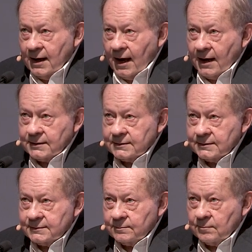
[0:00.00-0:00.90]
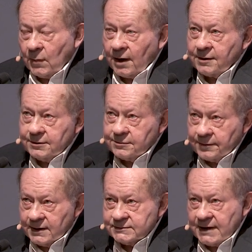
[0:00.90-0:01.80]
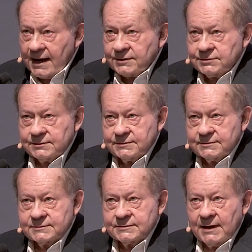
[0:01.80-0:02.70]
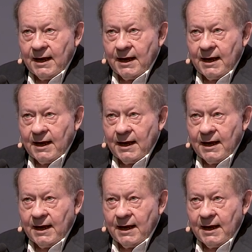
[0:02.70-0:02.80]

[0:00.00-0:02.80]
and market transactions